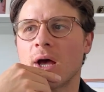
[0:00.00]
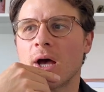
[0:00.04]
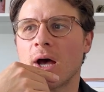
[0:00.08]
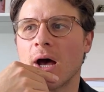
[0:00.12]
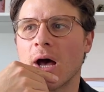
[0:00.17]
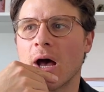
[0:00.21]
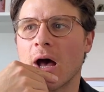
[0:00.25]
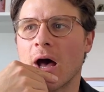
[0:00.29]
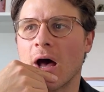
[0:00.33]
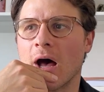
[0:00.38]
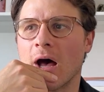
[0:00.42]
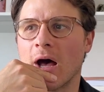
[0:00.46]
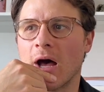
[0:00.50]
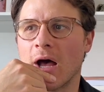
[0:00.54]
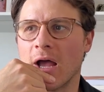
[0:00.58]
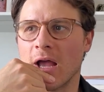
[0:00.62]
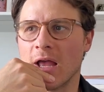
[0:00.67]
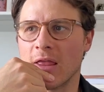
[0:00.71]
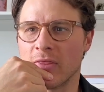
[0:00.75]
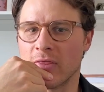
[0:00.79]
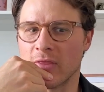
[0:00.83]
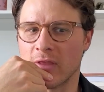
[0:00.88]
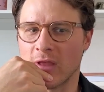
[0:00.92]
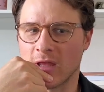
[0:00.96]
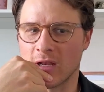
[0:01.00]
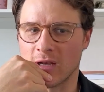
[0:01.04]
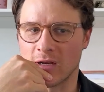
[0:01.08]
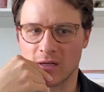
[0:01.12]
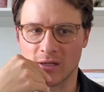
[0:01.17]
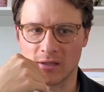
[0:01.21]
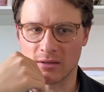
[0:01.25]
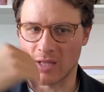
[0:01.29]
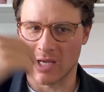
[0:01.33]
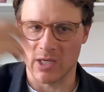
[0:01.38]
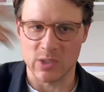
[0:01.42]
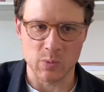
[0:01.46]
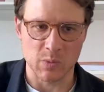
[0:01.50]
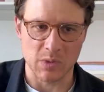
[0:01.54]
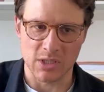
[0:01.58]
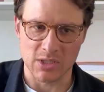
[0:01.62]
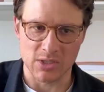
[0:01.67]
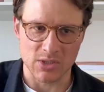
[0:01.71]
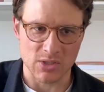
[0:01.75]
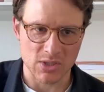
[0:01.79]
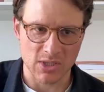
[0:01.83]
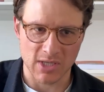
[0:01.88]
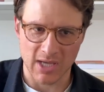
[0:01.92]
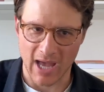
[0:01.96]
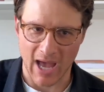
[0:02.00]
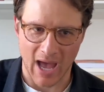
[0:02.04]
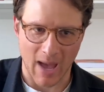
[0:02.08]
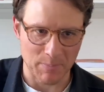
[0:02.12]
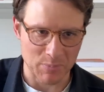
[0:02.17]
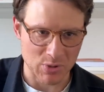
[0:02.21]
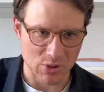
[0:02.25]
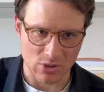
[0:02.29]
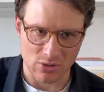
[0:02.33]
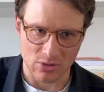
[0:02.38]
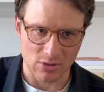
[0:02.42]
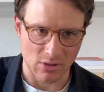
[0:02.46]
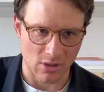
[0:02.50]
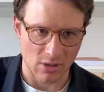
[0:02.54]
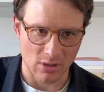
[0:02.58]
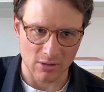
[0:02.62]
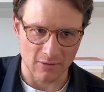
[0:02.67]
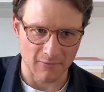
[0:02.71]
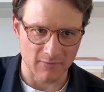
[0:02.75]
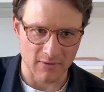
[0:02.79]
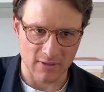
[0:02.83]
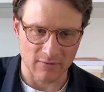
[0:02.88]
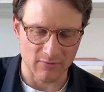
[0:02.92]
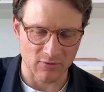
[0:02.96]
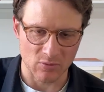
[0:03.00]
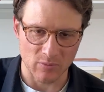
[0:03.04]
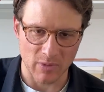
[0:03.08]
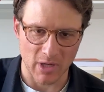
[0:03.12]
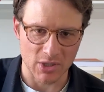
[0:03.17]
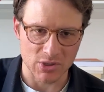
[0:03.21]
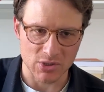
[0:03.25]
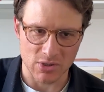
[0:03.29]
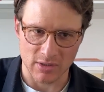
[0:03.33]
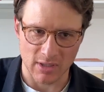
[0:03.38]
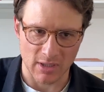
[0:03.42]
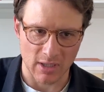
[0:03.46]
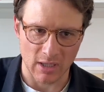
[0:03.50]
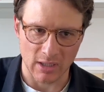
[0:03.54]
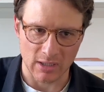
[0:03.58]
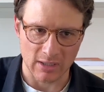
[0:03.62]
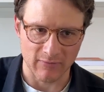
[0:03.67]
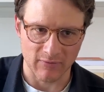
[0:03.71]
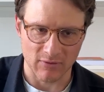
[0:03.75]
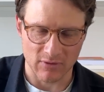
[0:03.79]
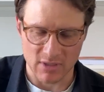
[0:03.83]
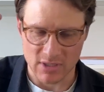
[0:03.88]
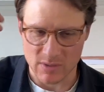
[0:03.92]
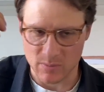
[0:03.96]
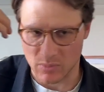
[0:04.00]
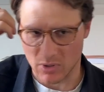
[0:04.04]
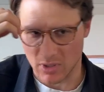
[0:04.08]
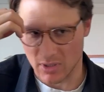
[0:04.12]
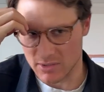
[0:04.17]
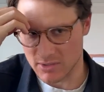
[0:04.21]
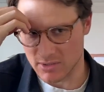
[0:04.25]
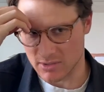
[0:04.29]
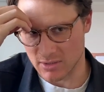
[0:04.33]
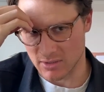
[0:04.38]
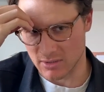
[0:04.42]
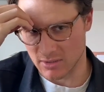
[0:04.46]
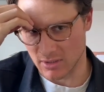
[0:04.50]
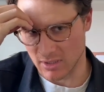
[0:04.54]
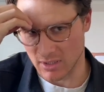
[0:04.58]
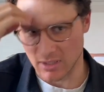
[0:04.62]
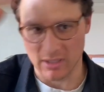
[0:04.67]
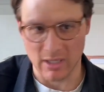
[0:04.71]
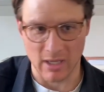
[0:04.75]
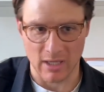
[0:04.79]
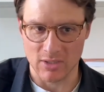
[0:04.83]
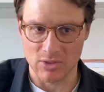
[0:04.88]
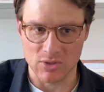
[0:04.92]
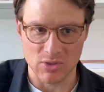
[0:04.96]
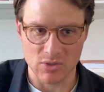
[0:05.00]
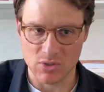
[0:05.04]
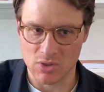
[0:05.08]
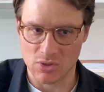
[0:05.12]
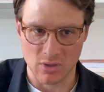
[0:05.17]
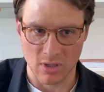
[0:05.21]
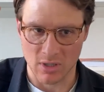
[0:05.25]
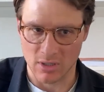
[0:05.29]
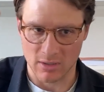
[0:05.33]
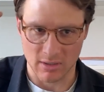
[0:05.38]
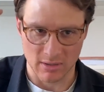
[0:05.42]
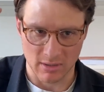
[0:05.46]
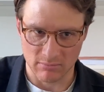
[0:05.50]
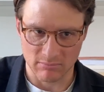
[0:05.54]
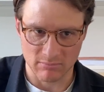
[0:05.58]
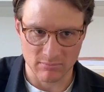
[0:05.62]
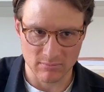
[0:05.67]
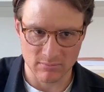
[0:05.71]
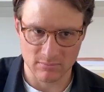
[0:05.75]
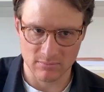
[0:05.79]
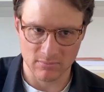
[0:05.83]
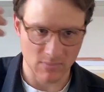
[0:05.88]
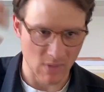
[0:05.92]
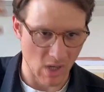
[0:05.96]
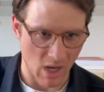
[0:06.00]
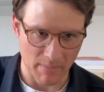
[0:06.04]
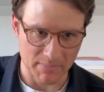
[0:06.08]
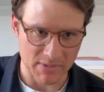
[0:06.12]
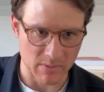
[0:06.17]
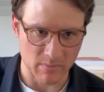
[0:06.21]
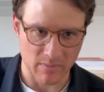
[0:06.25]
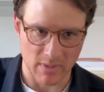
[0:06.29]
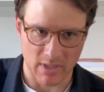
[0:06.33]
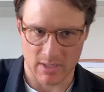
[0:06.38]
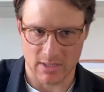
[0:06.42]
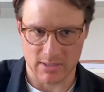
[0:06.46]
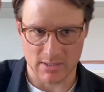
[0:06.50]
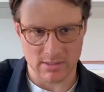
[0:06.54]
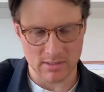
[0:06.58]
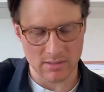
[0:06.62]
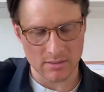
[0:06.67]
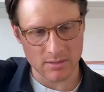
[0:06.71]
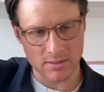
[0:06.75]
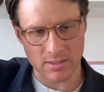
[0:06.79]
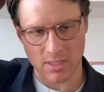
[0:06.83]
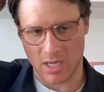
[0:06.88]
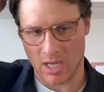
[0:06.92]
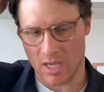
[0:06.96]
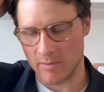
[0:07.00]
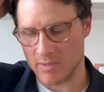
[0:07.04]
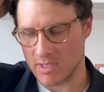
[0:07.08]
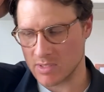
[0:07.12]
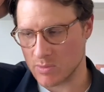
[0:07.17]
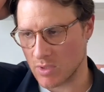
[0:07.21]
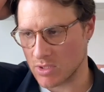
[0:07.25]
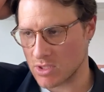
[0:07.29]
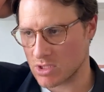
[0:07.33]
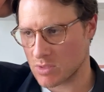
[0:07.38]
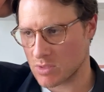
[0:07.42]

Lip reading: And then it allows me to just capture all the information that I need for the sponsor. Again, just trying to optimize time as much as